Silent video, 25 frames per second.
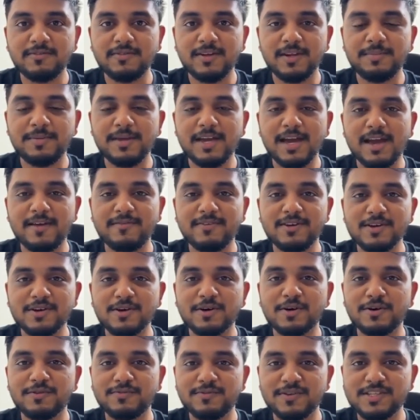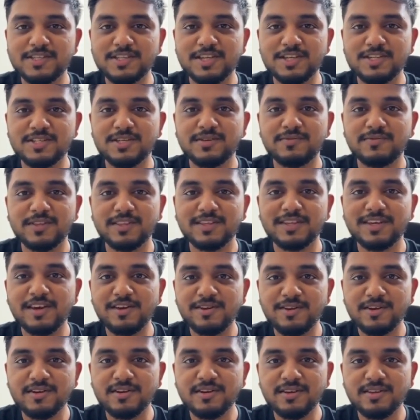we'll be having a conversation with
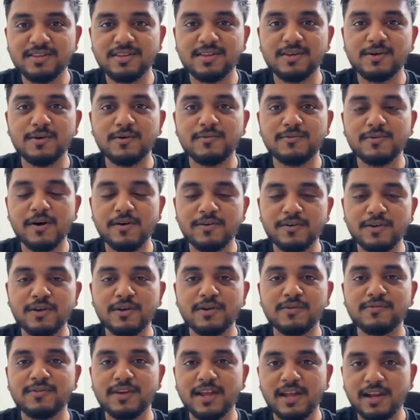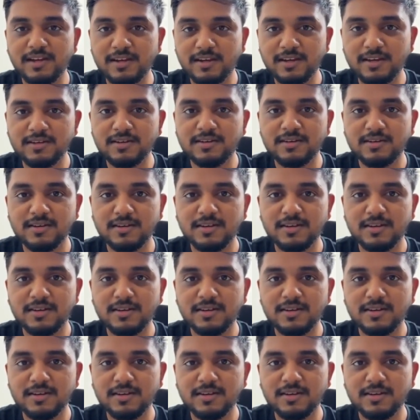Kieran, the co-founder of RAILGUN.